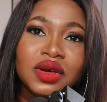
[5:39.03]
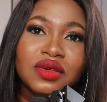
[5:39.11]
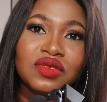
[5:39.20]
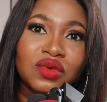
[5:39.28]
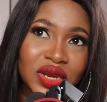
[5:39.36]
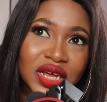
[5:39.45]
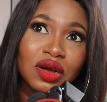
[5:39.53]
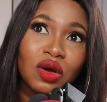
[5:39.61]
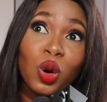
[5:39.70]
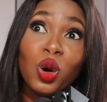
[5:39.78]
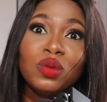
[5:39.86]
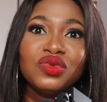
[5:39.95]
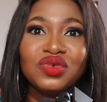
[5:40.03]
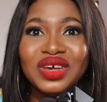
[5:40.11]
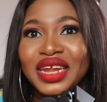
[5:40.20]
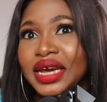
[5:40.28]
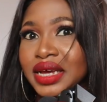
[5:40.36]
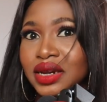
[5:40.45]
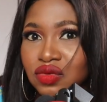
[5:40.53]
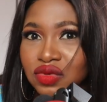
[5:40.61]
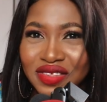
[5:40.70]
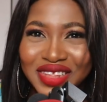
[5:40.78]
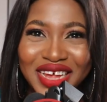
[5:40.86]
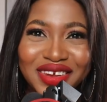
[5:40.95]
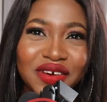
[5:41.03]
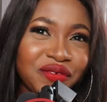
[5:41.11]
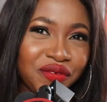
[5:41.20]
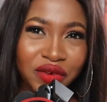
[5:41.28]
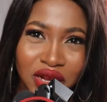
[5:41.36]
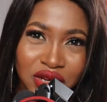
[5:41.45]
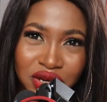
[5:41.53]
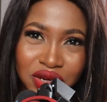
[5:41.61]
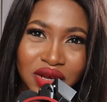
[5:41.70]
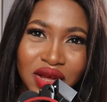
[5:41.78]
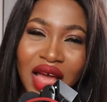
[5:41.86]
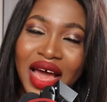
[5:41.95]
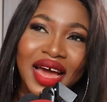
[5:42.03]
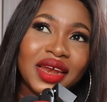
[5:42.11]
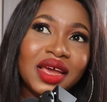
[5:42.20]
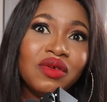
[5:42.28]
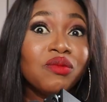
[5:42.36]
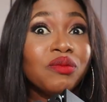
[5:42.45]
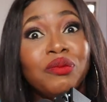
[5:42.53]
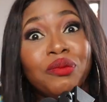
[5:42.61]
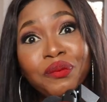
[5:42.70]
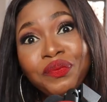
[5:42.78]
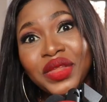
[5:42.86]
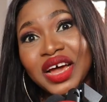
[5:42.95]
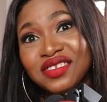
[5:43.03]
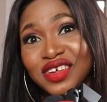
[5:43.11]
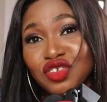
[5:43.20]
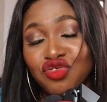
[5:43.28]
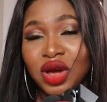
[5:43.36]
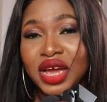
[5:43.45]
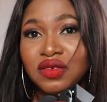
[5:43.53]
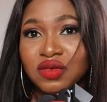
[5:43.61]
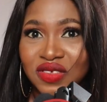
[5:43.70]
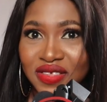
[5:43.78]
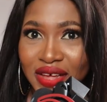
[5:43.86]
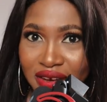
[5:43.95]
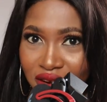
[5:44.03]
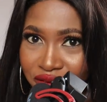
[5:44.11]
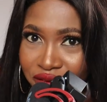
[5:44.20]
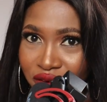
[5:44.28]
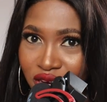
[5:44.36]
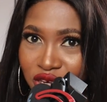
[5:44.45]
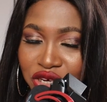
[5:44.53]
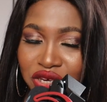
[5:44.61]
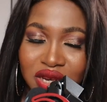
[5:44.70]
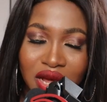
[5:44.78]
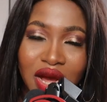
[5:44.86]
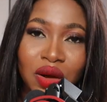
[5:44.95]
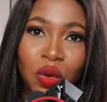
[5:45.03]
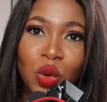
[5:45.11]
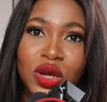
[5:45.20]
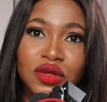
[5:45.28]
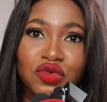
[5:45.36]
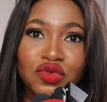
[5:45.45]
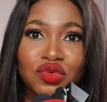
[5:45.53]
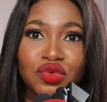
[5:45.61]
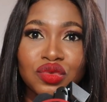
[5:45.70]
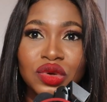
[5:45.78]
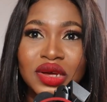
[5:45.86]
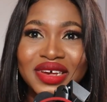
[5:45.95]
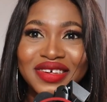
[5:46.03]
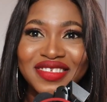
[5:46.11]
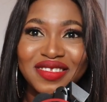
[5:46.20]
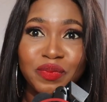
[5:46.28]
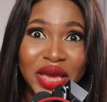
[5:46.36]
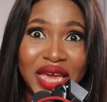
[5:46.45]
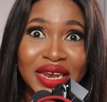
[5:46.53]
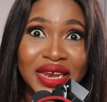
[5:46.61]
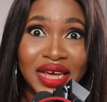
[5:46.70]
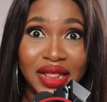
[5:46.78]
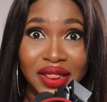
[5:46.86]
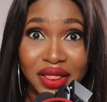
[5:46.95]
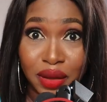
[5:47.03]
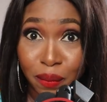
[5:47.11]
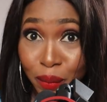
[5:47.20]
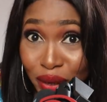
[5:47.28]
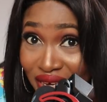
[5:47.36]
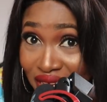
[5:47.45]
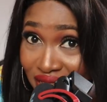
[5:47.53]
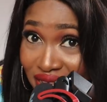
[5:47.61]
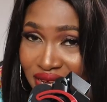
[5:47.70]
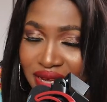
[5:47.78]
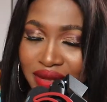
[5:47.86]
So then come to Ghana here to start afresh. And then as they try to start afresh, they are going to spend the money